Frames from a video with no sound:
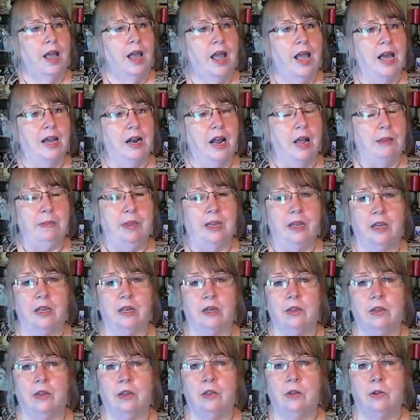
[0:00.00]
And I made
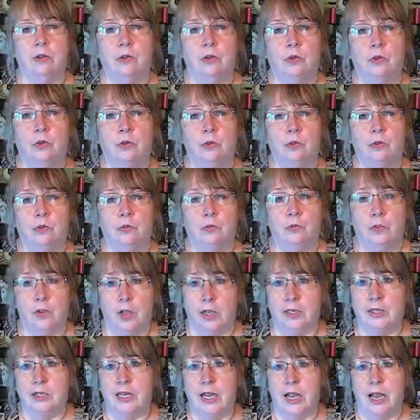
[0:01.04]

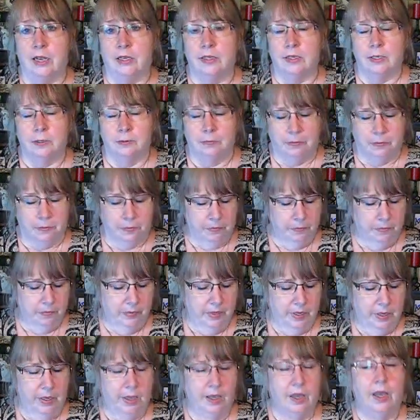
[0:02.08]
floss tags.
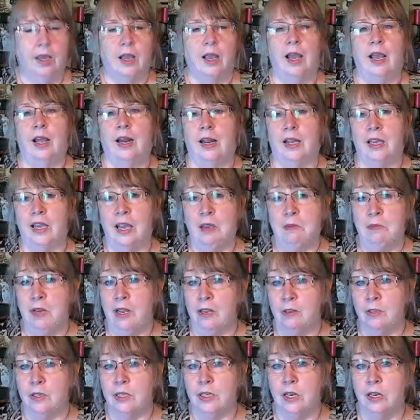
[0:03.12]
And I came
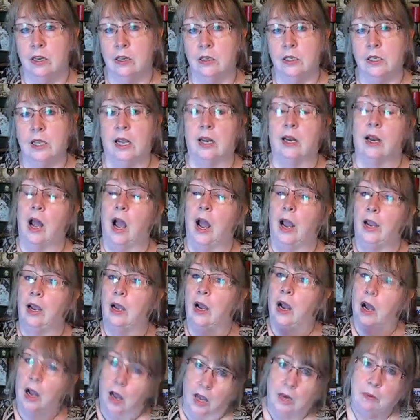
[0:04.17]
downstairs and I
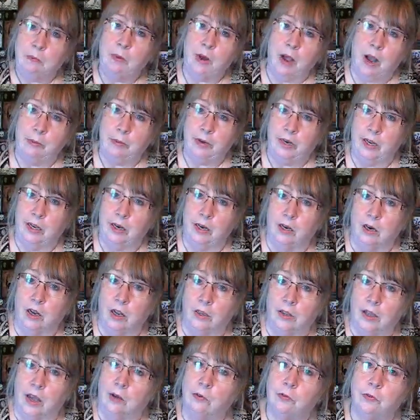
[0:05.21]
unbobinated all
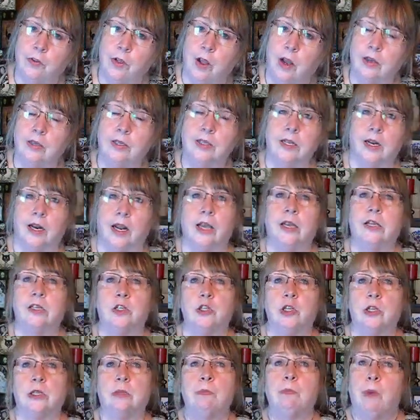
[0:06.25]
that floss that I had
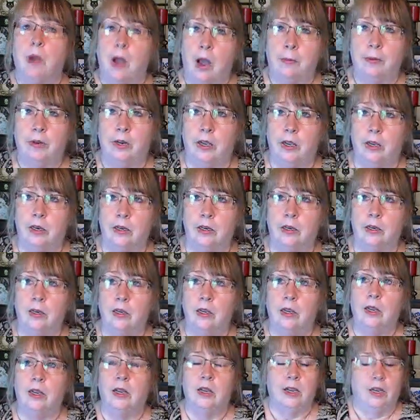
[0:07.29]
just bobinated,
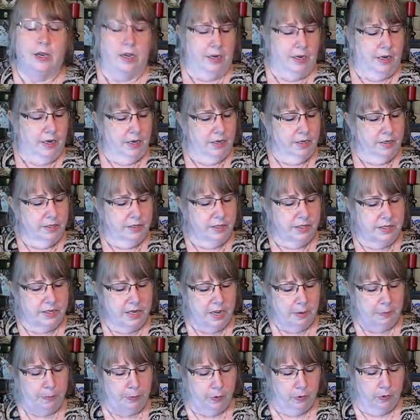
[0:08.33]

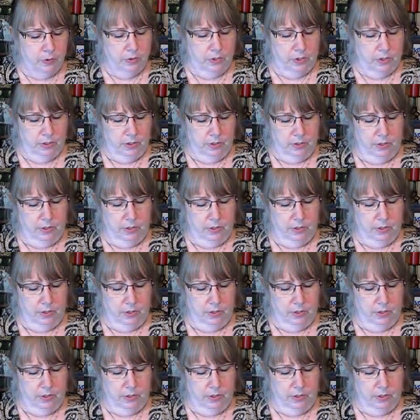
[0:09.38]
stapled